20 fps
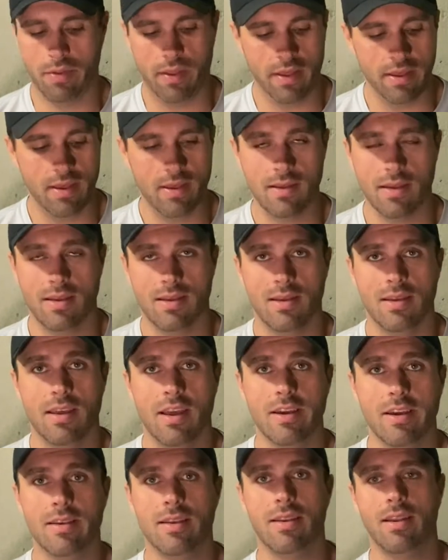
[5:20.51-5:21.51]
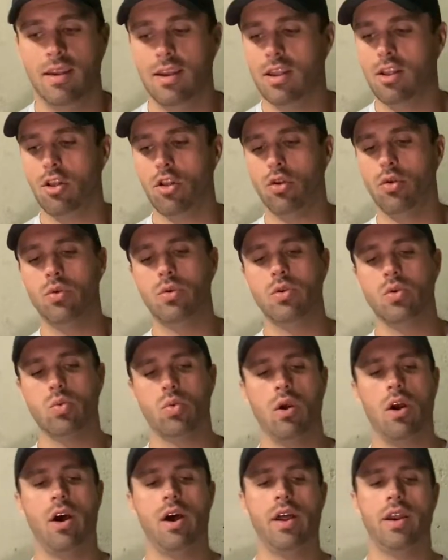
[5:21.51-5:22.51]
This is a 610 loose
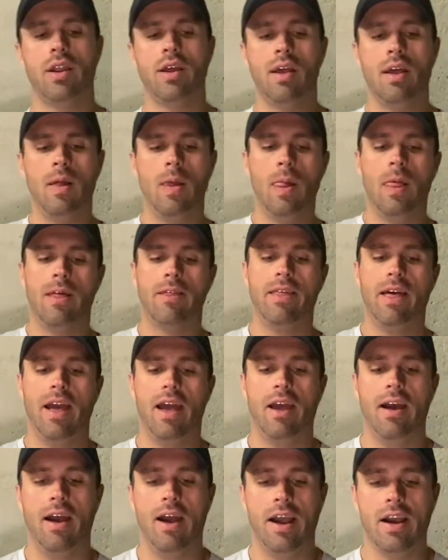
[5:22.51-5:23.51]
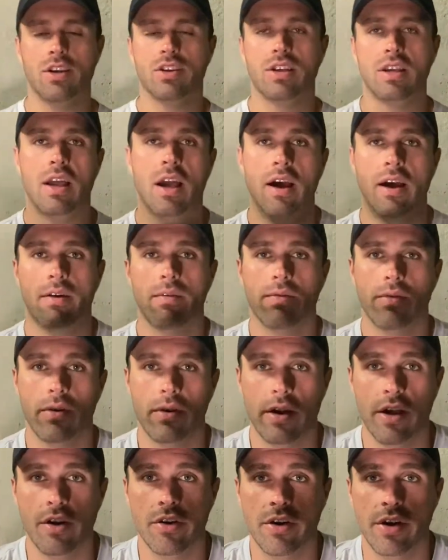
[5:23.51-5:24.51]
rod that I actually got for
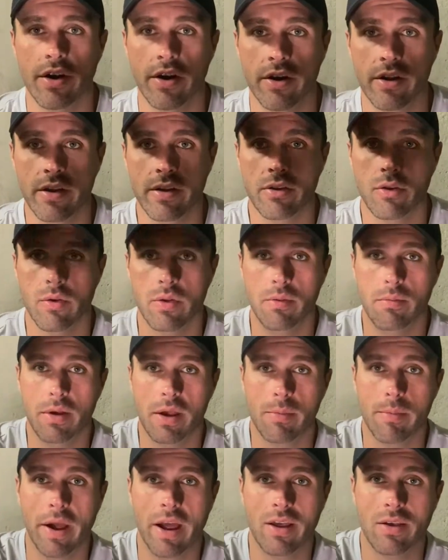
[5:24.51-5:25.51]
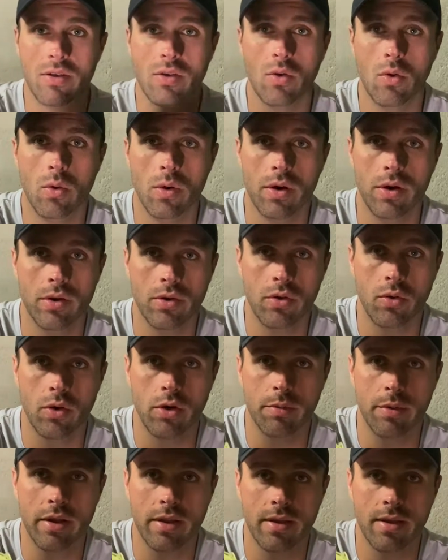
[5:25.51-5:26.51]
entering early to the Big Bass Tour
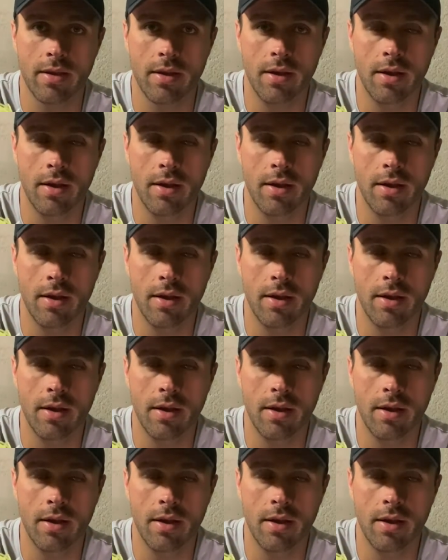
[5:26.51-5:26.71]
tournaments.